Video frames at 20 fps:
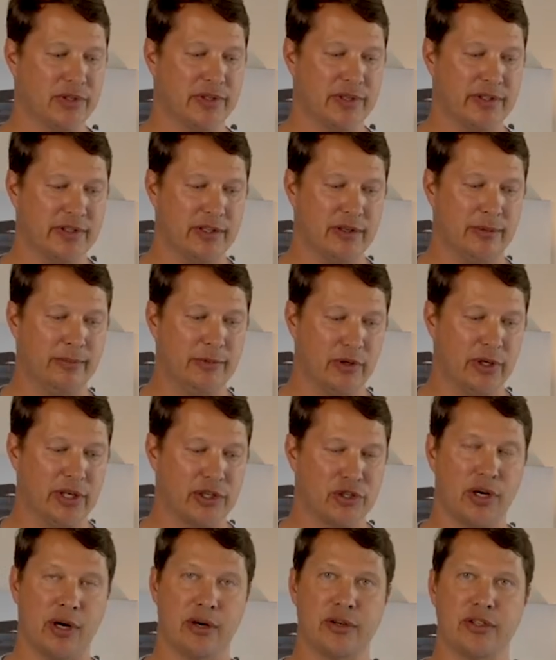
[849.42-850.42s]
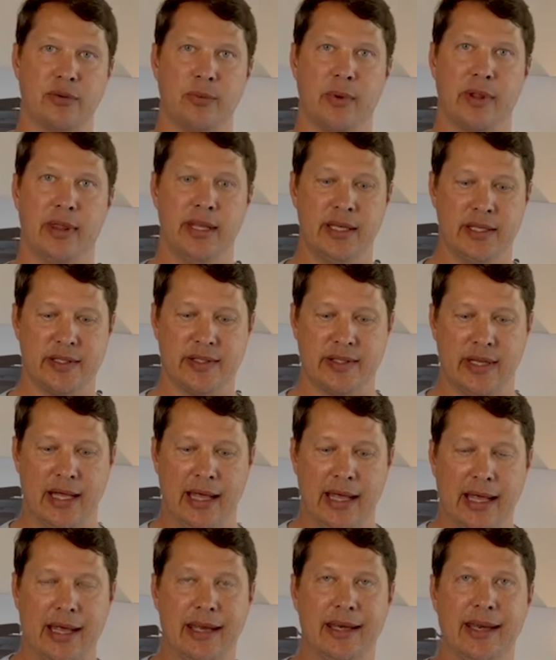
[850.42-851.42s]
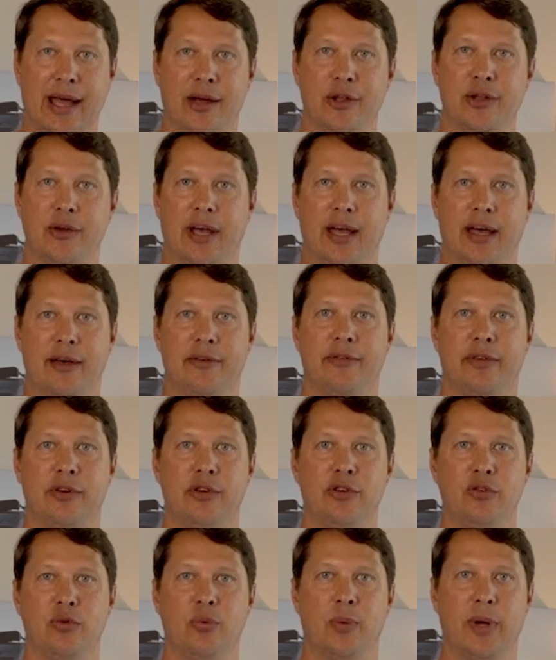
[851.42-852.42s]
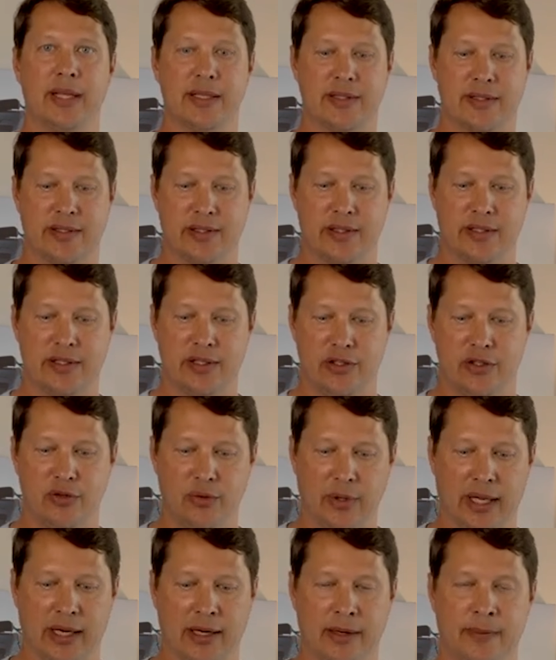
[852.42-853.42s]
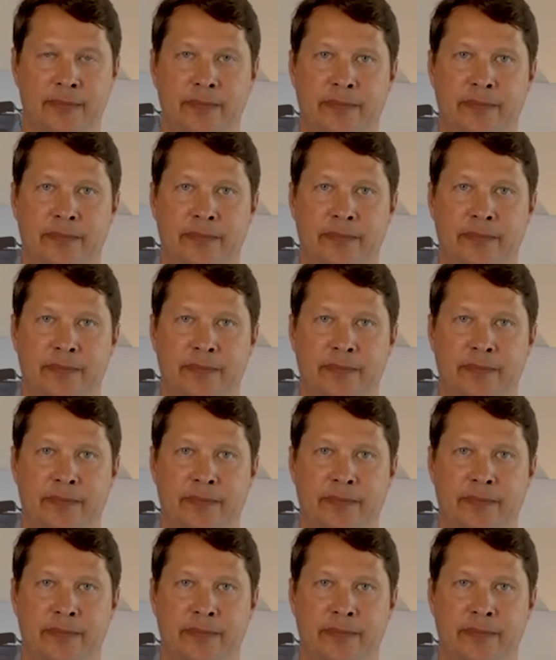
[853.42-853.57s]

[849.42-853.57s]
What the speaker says: system, you can charge it with this. Now you have new ways to do it.